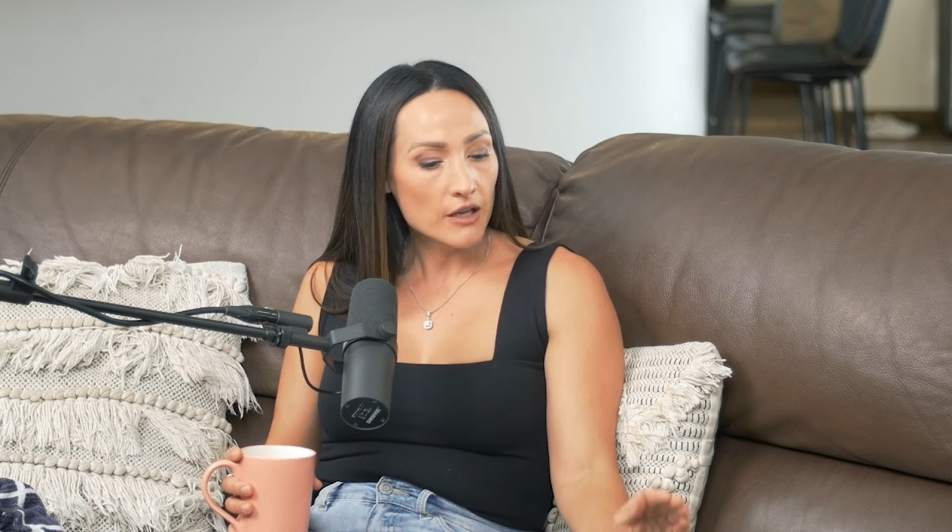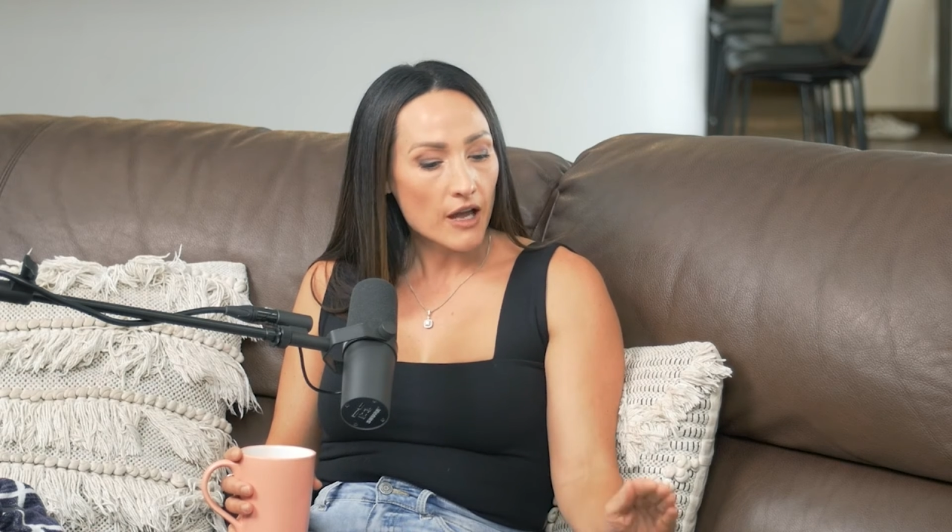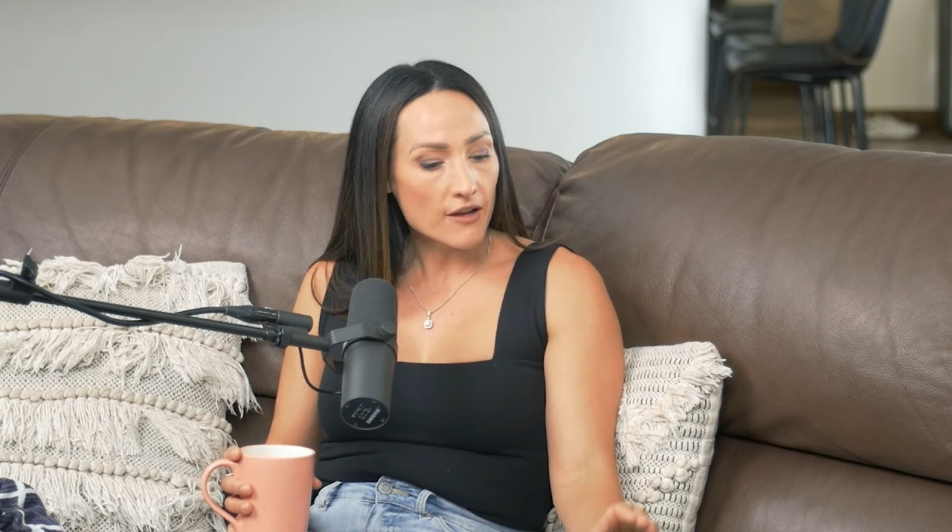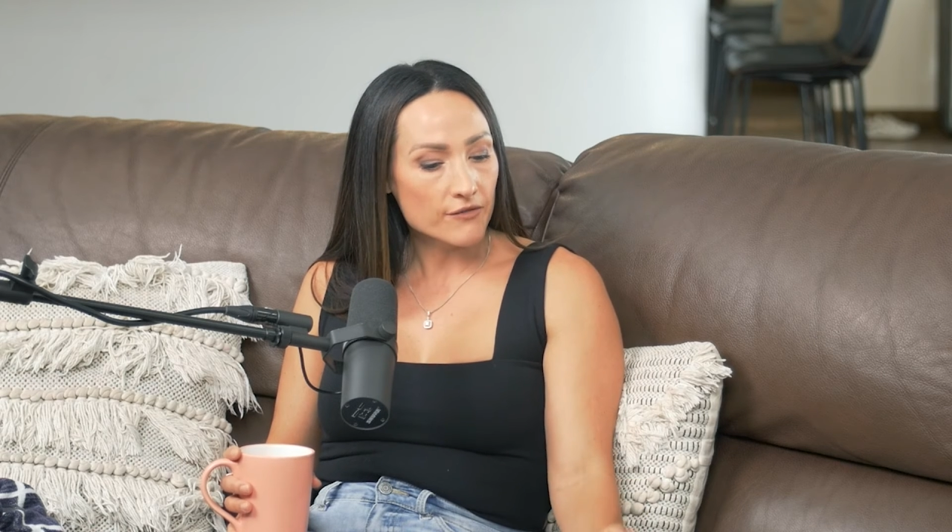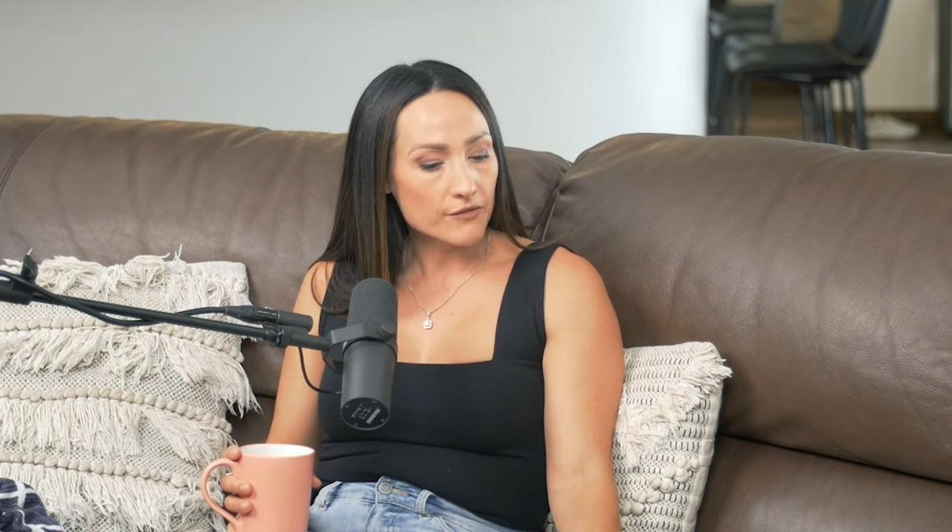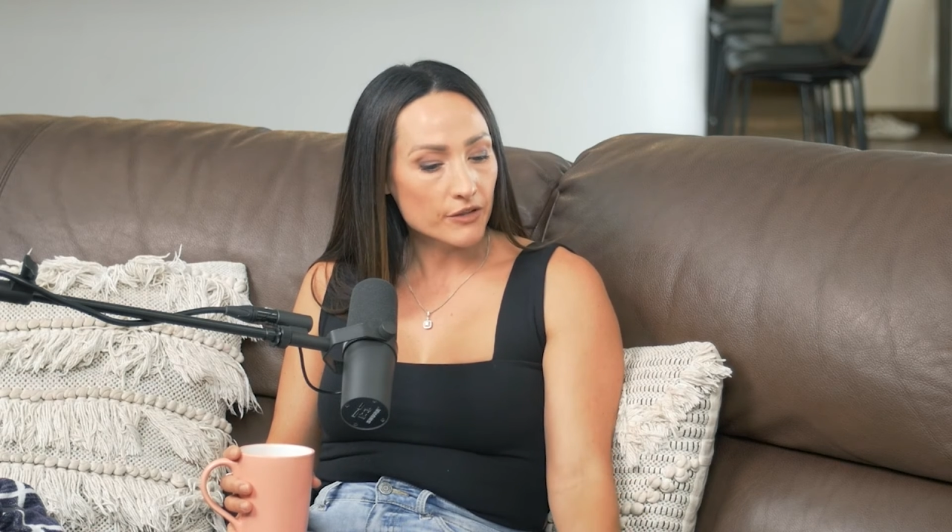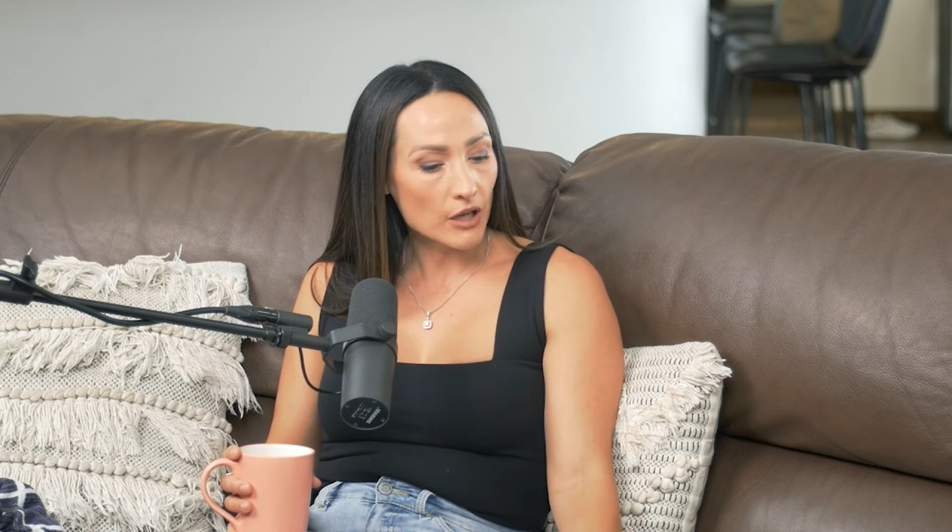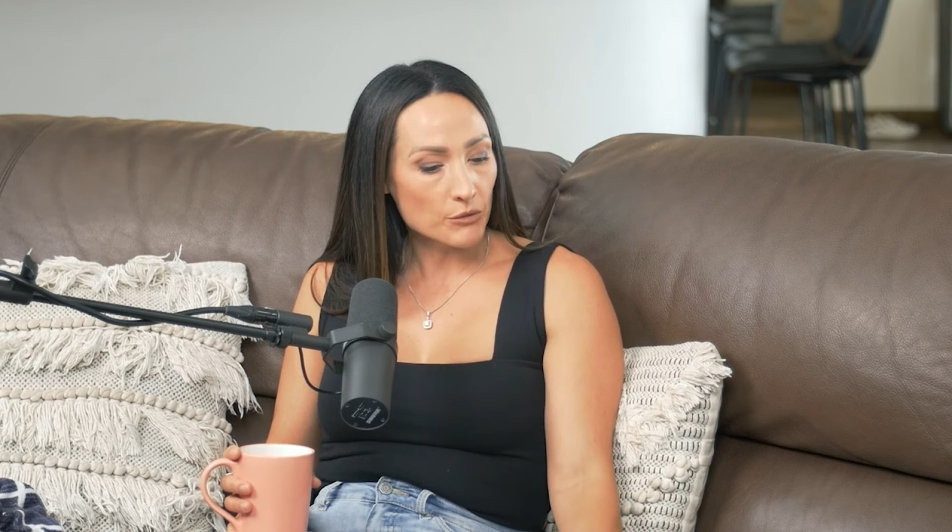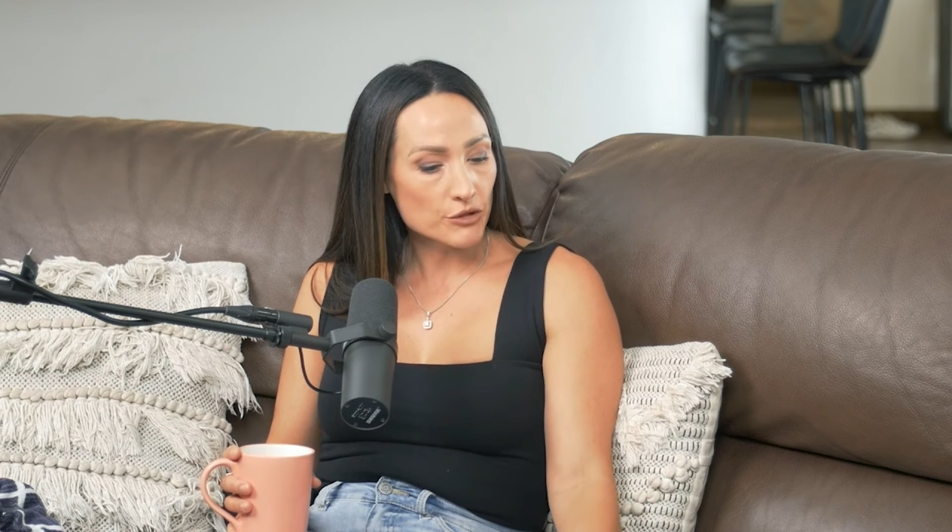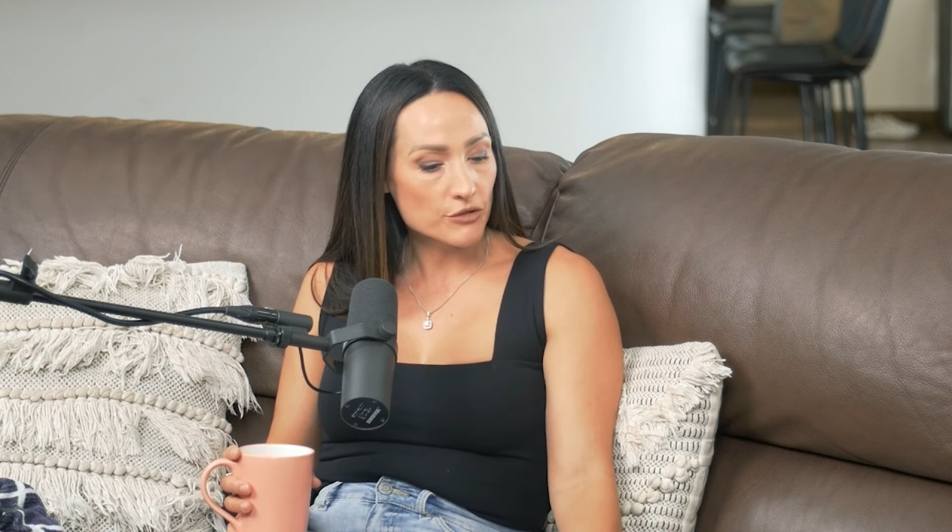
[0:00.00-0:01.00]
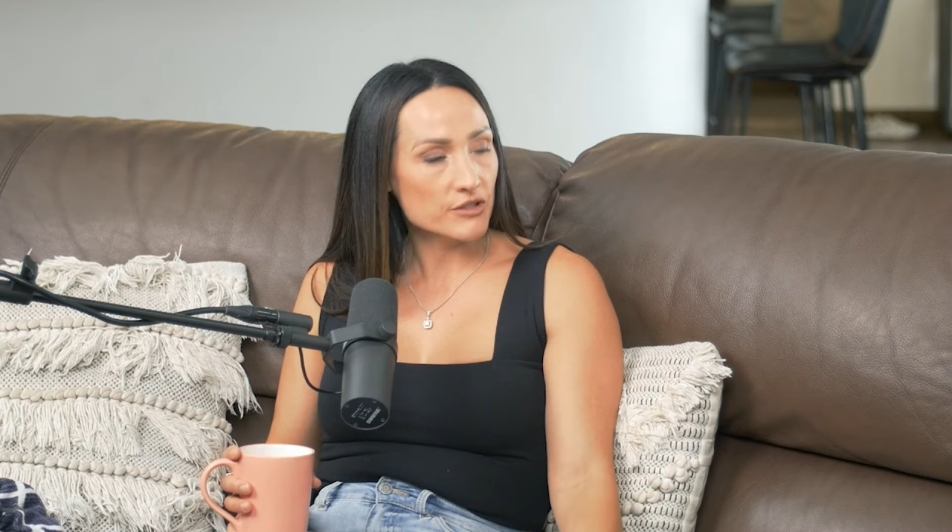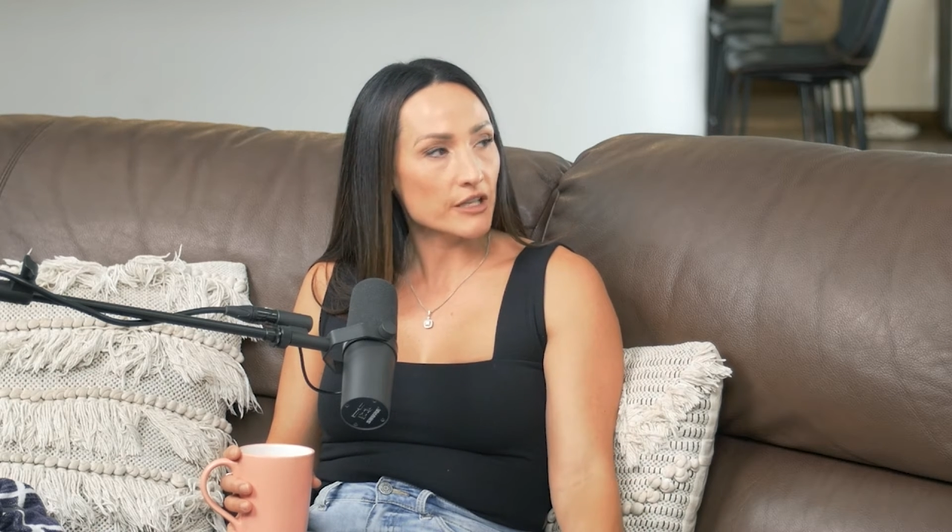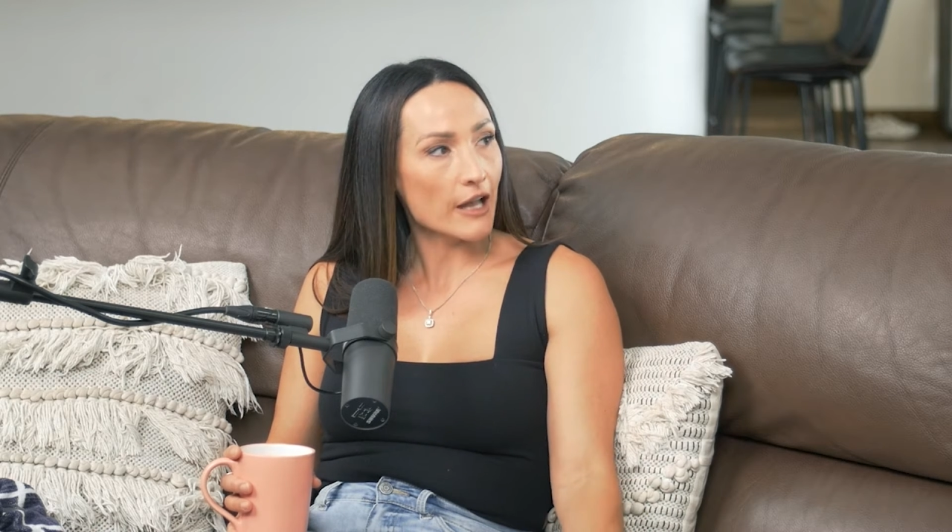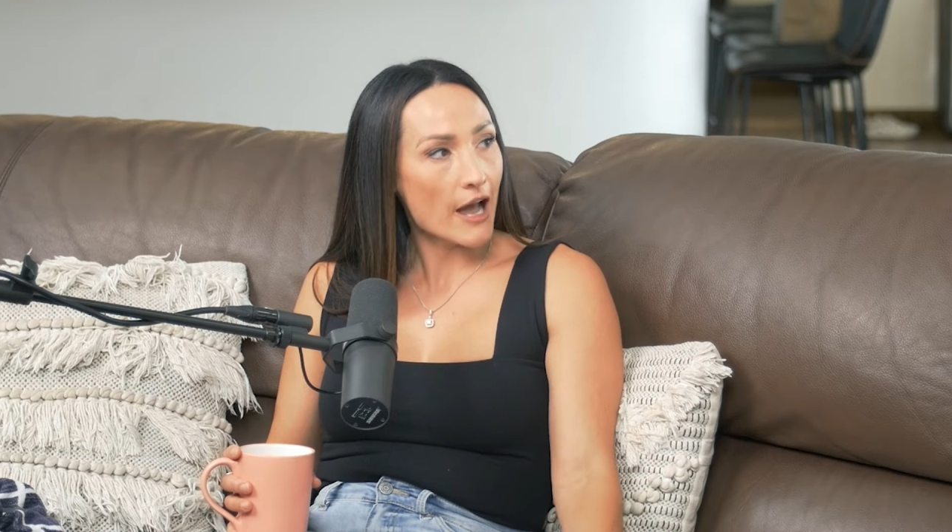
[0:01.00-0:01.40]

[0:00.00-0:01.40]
have the opportunity to take